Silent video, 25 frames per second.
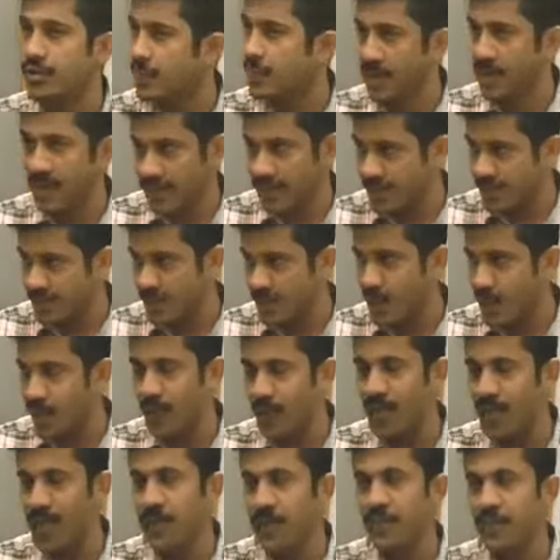demand is
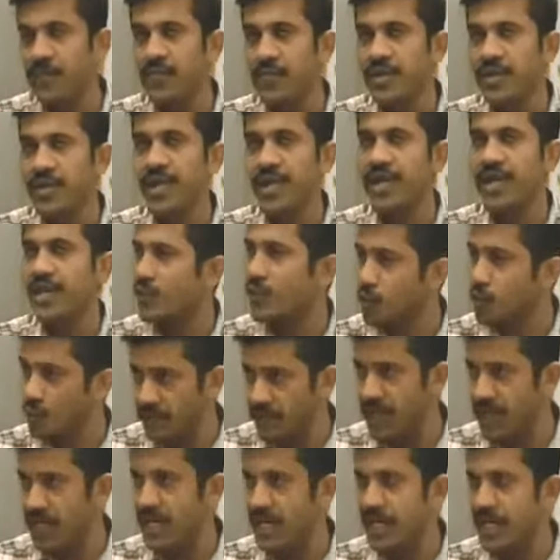slowing, and
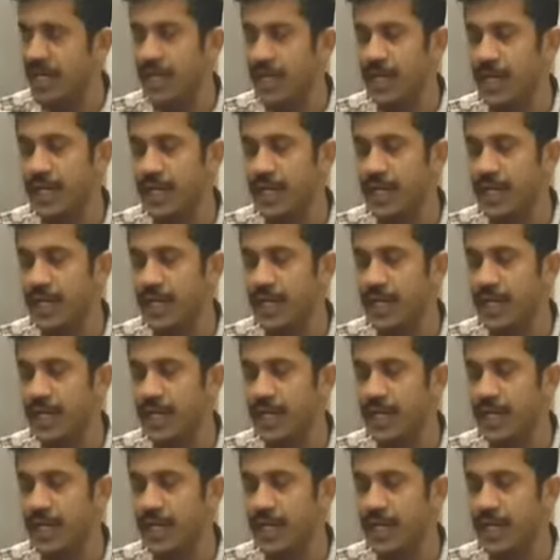rupee